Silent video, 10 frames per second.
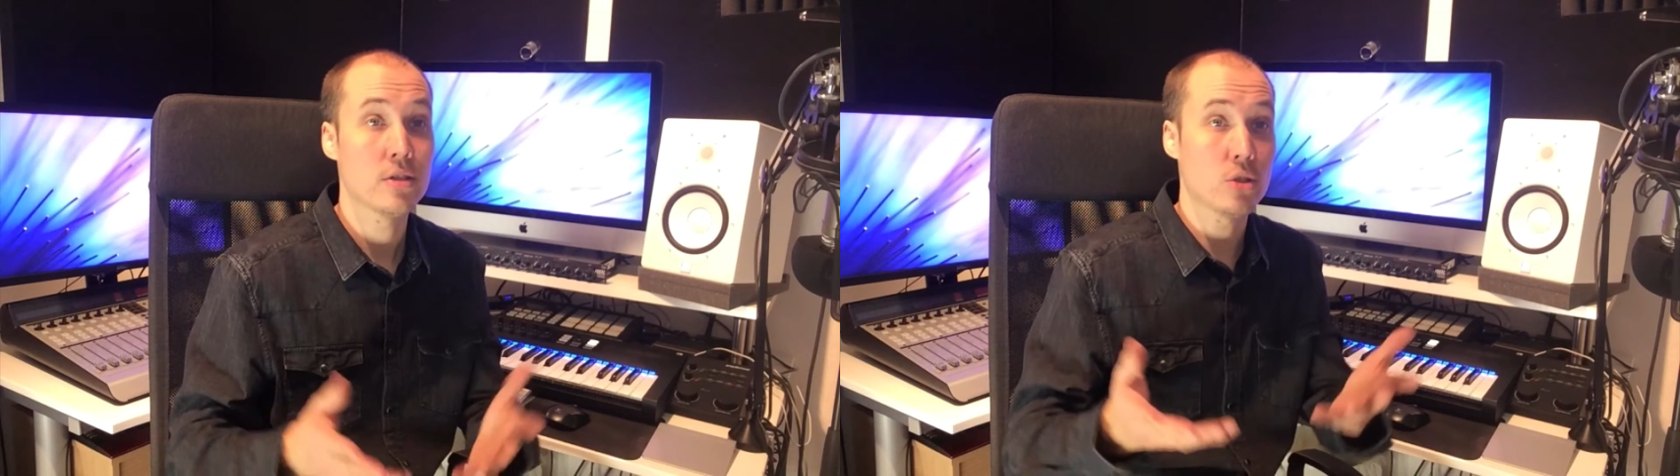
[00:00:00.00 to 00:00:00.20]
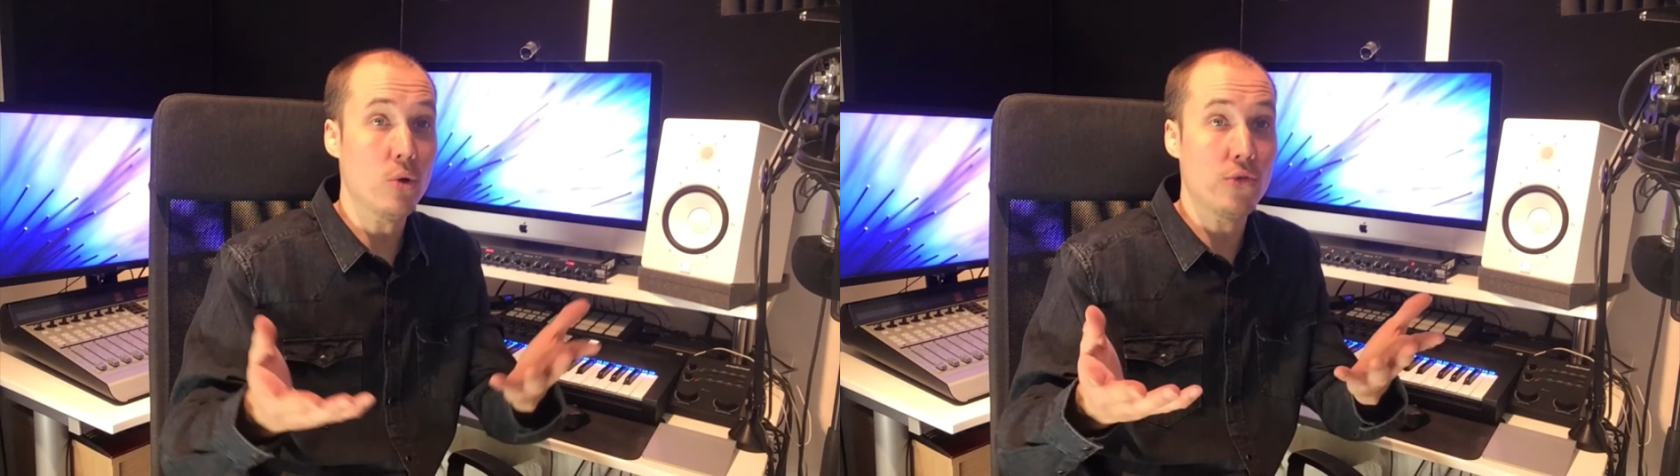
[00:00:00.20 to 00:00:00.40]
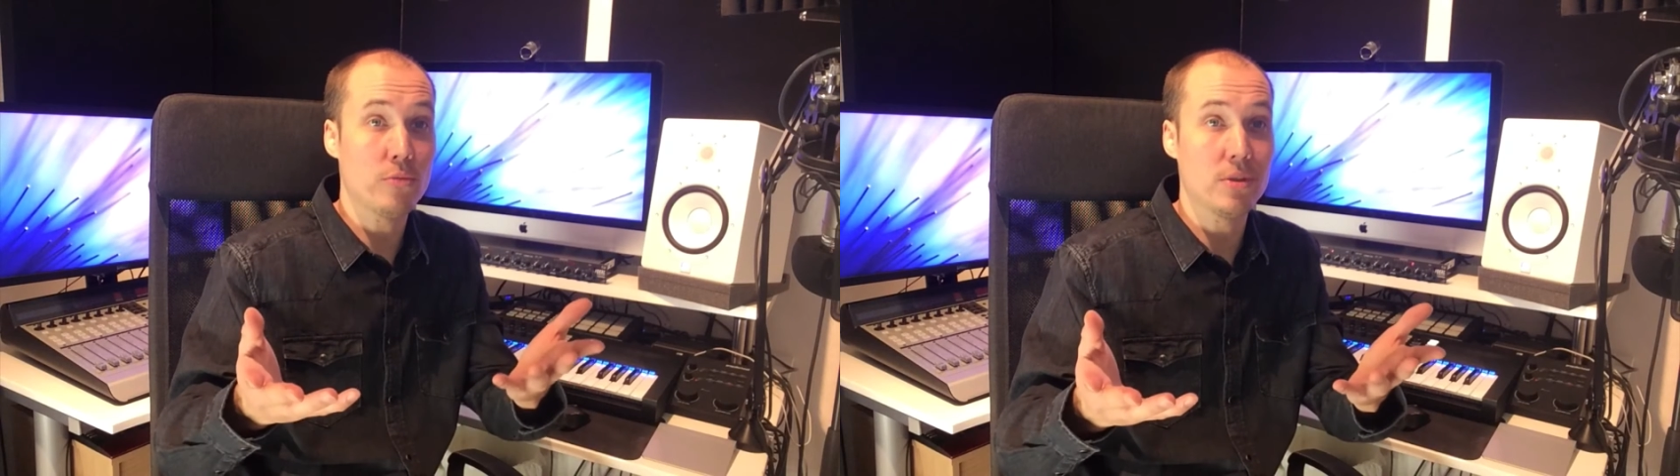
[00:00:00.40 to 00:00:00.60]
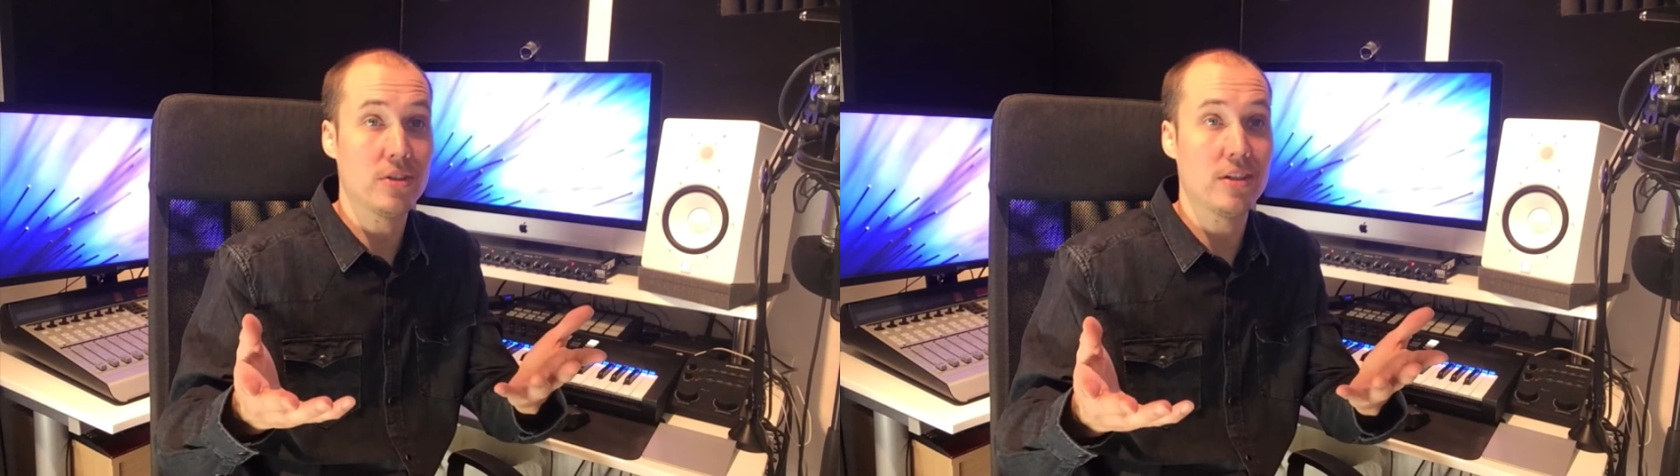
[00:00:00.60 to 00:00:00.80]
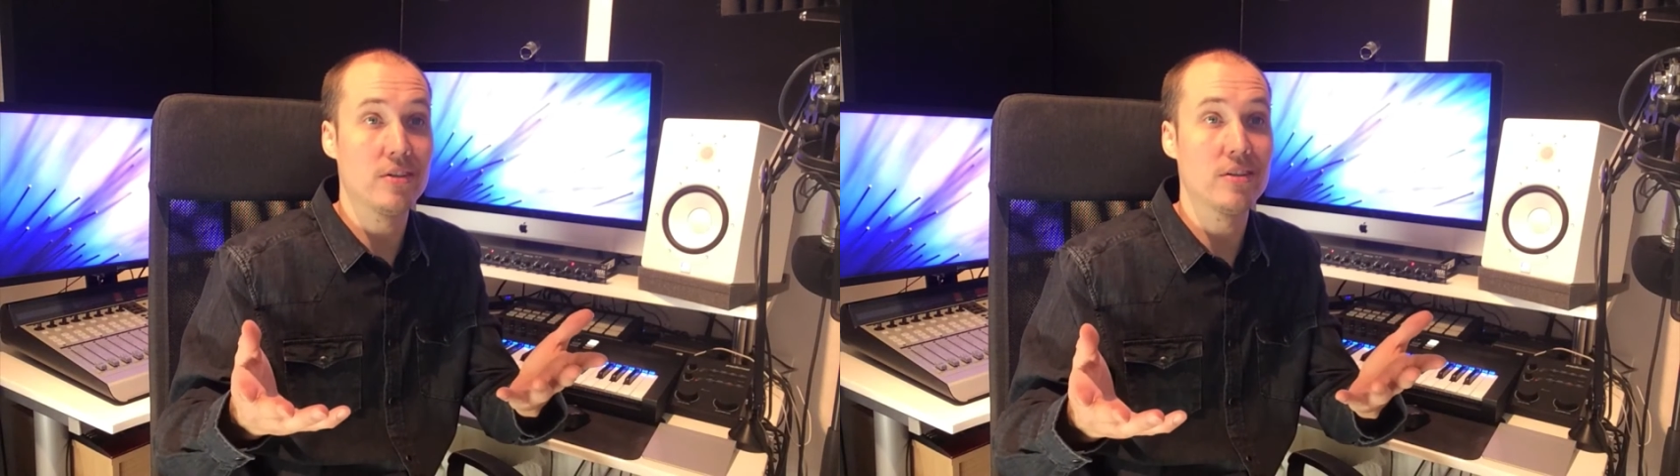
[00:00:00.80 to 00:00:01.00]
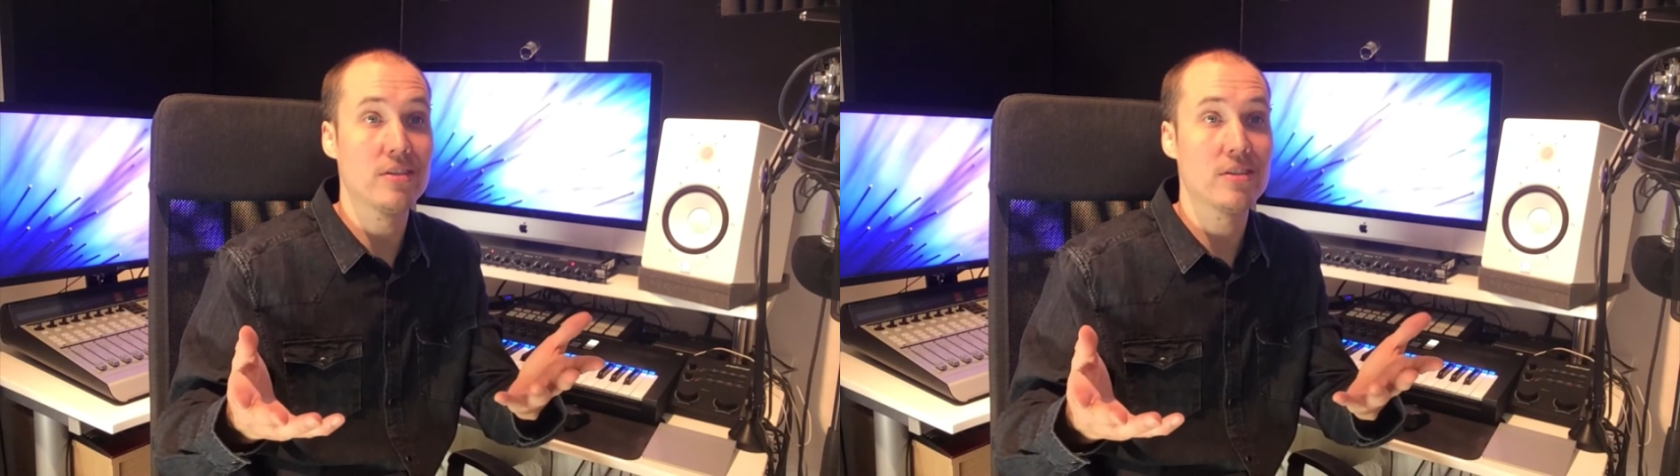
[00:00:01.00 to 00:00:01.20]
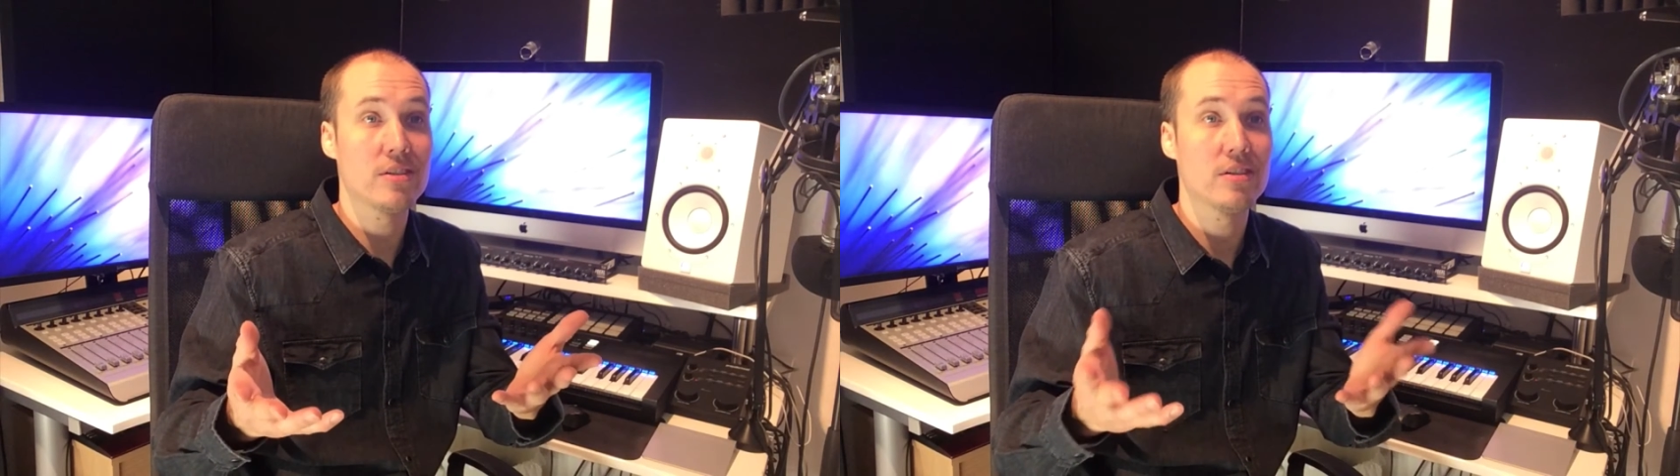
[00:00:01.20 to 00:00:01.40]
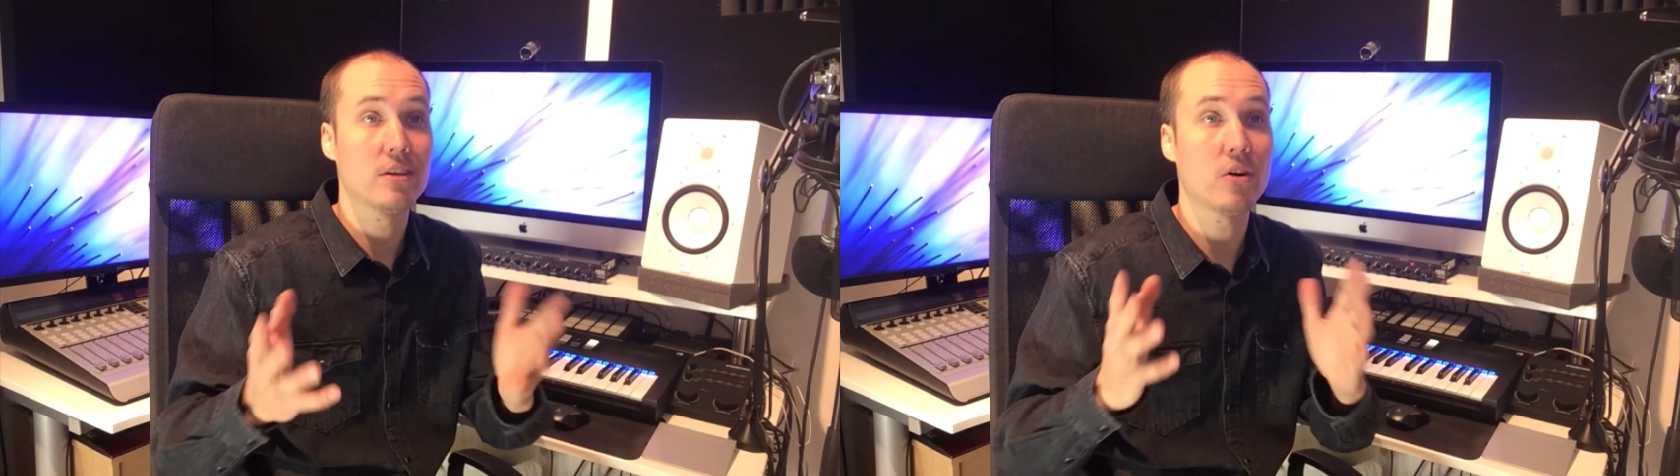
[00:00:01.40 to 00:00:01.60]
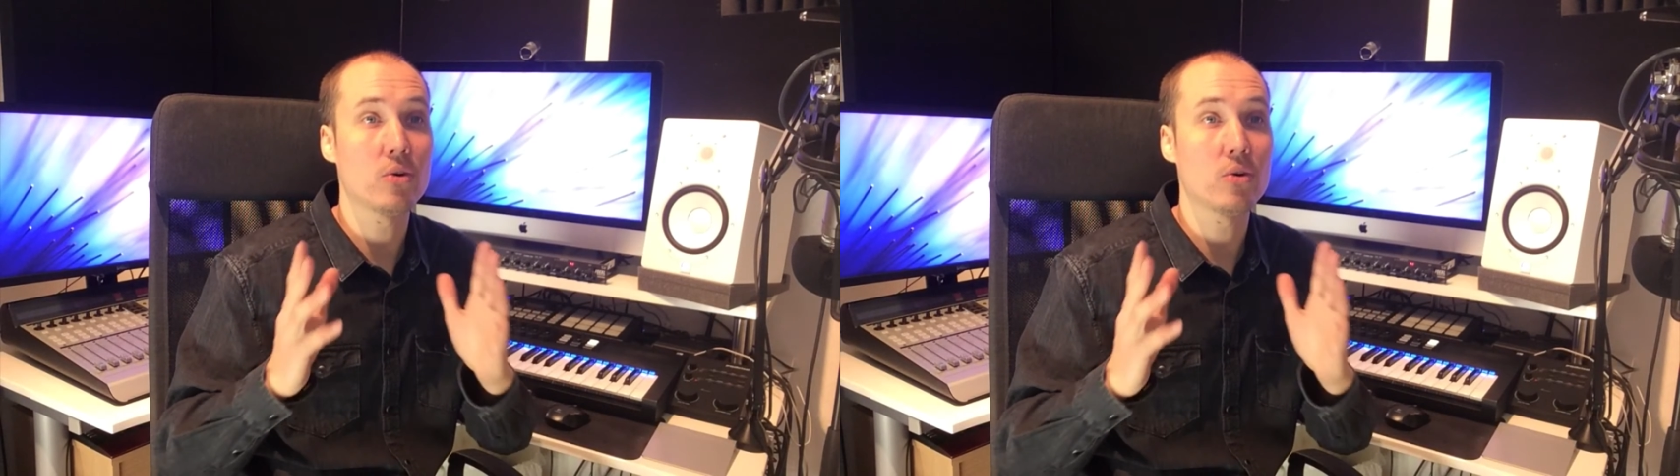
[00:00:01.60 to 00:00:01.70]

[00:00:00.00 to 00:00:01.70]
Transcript: Soft materials